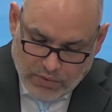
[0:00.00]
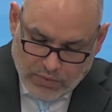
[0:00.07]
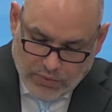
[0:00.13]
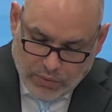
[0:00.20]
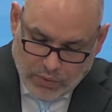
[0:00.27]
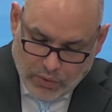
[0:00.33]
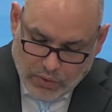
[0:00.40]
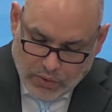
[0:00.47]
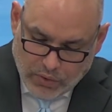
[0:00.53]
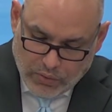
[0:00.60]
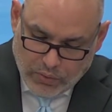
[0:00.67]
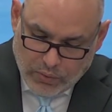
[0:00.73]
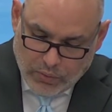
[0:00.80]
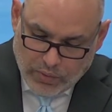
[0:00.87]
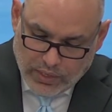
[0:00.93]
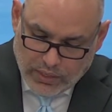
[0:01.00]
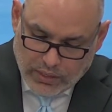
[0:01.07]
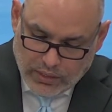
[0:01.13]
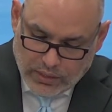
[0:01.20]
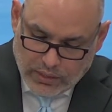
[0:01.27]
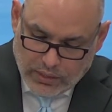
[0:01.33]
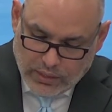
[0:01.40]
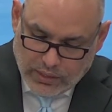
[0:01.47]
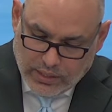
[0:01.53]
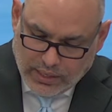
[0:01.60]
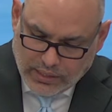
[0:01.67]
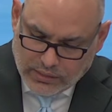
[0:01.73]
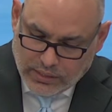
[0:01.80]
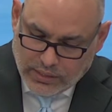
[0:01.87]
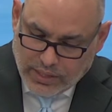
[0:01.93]
before we
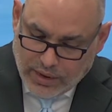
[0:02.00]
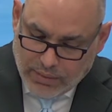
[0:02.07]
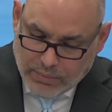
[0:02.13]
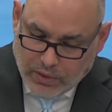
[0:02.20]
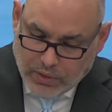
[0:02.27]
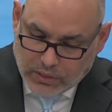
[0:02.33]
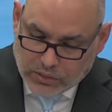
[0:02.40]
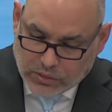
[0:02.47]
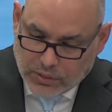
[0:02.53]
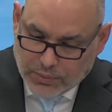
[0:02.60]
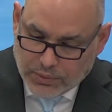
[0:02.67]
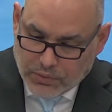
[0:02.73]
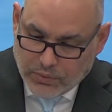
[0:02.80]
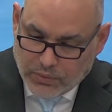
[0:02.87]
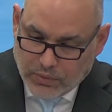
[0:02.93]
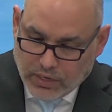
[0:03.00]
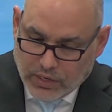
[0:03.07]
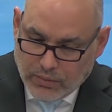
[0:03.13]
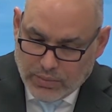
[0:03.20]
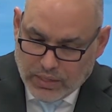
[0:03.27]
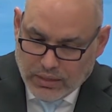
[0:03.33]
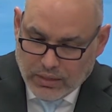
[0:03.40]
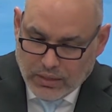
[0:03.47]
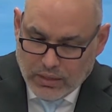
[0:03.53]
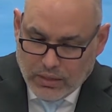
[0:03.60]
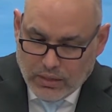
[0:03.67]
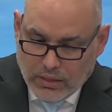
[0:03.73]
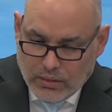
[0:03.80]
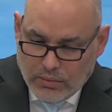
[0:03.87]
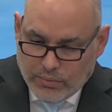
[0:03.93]
get to that part of scripture, we're going to be
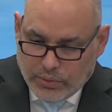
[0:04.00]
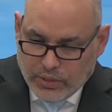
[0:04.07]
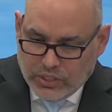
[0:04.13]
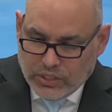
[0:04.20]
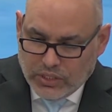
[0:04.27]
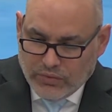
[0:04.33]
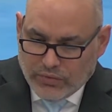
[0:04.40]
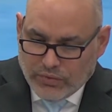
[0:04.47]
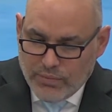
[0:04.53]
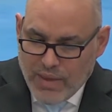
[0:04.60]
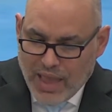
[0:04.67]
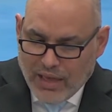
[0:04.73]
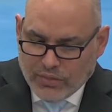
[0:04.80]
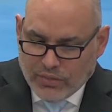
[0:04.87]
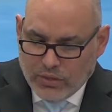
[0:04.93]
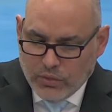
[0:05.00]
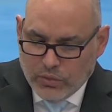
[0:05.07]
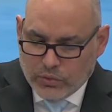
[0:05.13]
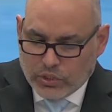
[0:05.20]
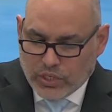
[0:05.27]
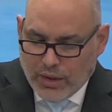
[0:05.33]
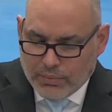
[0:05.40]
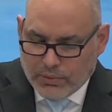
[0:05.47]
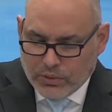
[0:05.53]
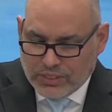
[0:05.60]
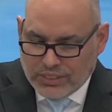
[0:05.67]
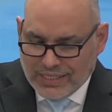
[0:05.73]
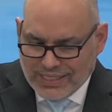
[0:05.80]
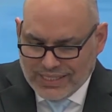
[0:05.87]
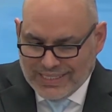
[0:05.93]
preaching from Matthew
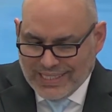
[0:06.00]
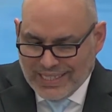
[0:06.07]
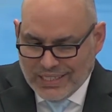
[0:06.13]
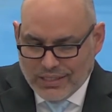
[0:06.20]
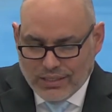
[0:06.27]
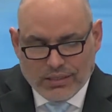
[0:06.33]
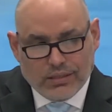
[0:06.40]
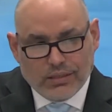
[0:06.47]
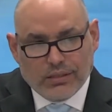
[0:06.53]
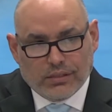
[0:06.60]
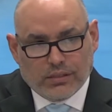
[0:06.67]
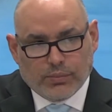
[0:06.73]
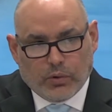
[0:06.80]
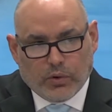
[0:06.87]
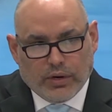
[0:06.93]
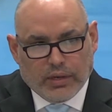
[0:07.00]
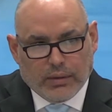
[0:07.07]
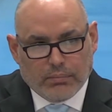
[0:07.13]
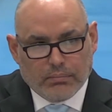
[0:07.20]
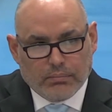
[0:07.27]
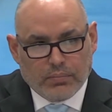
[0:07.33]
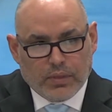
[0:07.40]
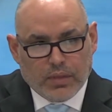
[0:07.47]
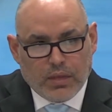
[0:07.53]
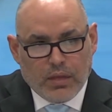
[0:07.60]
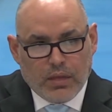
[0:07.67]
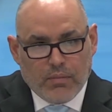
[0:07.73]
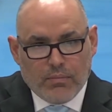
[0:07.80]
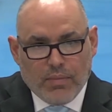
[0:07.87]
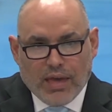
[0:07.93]
chapter sixteen this morning.
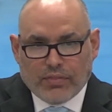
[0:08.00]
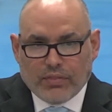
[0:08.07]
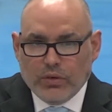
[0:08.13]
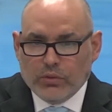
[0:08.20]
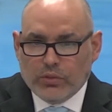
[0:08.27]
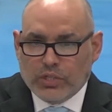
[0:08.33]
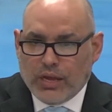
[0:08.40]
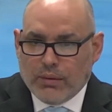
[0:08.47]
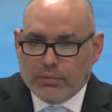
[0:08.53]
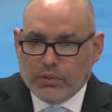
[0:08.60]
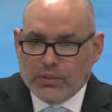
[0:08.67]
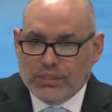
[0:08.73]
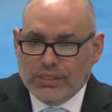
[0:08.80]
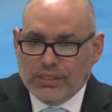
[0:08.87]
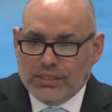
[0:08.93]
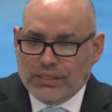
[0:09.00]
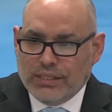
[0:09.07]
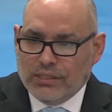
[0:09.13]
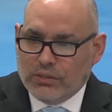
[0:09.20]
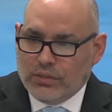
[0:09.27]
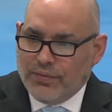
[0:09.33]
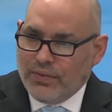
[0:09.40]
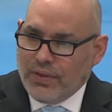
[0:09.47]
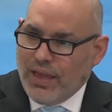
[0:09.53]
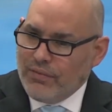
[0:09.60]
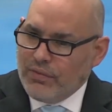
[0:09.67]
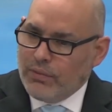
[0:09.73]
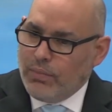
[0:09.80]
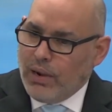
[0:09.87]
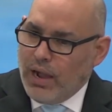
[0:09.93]
Matthew chapter sixteen. So if you
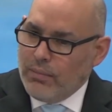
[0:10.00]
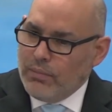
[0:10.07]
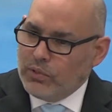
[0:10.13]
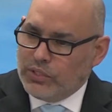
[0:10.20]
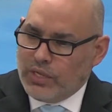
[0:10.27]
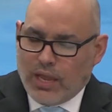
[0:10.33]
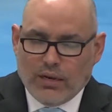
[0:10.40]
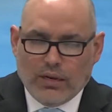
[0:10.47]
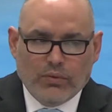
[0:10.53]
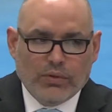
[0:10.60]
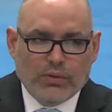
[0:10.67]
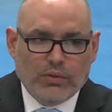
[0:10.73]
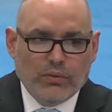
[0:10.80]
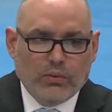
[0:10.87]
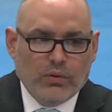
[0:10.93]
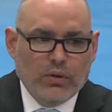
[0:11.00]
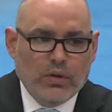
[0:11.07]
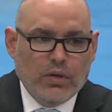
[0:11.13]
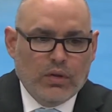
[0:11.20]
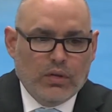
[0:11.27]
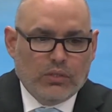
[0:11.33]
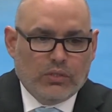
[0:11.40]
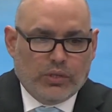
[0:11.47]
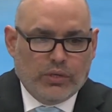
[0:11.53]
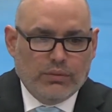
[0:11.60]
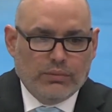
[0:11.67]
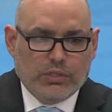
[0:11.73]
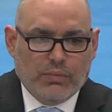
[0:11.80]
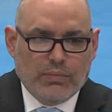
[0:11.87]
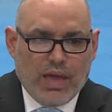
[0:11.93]
have your Bibles handy with you,
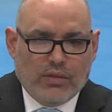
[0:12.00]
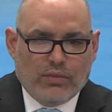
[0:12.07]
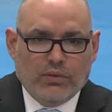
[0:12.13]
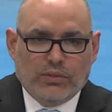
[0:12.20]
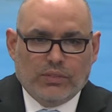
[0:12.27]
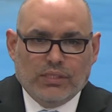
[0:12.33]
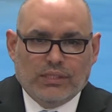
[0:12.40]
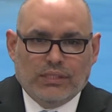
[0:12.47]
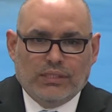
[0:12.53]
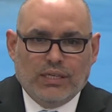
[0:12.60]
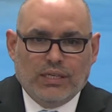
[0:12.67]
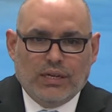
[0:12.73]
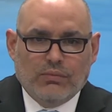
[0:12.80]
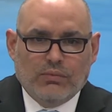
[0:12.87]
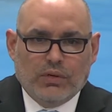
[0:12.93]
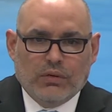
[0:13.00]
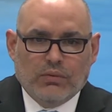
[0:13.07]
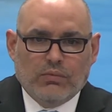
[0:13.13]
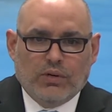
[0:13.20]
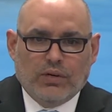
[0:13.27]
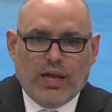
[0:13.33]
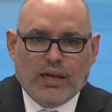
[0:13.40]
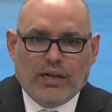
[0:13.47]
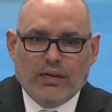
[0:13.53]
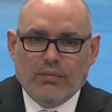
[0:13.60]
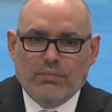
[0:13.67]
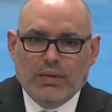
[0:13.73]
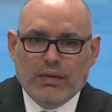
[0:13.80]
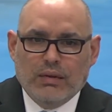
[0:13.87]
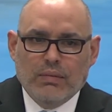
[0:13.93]
turn them to Matthew sixteen, and we're, we're not
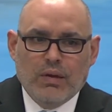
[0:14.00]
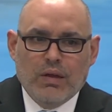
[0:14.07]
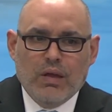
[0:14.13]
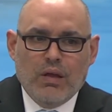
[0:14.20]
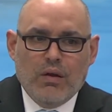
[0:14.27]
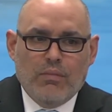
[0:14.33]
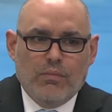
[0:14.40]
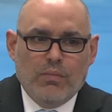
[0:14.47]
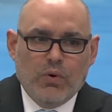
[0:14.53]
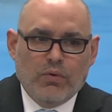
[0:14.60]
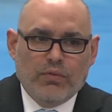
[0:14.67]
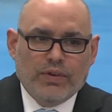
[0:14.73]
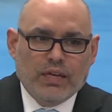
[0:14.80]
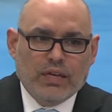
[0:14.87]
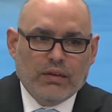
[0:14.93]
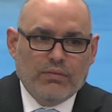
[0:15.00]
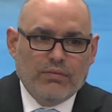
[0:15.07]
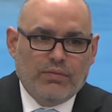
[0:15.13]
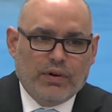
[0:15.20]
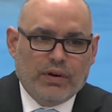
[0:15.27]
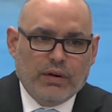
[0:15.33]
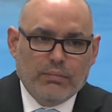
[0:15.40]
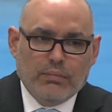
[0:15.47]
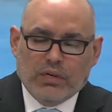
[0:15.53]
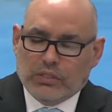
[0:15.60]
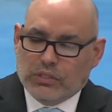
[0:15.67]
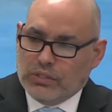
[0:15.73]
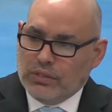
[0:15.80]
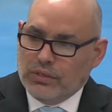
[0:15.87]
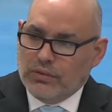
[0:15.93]
going to be moving very
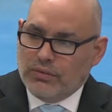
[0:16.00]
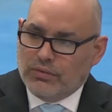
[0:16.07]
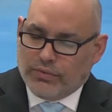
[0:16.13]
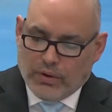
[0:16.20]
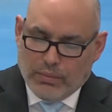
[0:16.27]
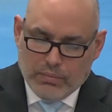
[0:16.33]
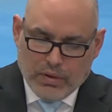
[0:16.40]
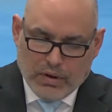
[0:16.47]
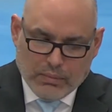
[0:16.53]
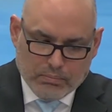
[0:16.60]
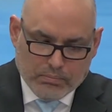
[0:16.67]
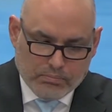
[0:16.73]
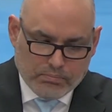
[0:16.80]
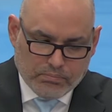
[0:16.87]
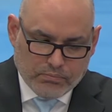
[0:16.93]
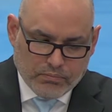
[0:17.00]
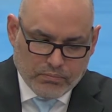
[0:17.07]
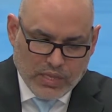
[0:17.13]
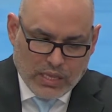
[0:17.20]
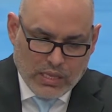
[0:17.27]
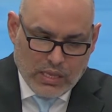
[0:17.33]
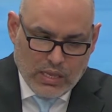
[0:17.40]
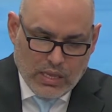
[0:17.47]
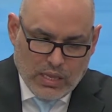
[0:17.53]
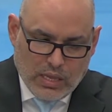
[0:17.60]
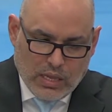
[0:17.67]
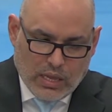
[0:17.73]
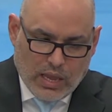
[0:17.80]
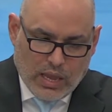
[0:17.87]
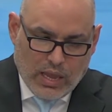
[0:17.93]
much from there.
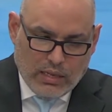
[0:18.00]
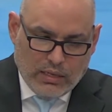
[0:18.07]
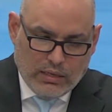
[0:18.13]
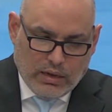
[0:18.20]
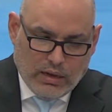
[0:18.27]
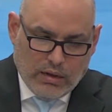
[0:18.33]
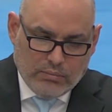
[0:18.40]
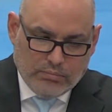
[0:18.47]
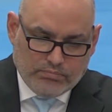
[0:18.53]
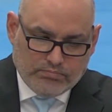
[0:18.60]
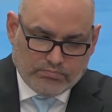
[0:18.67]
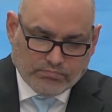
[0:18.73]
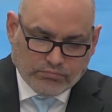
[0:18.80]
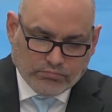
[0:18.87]
And um,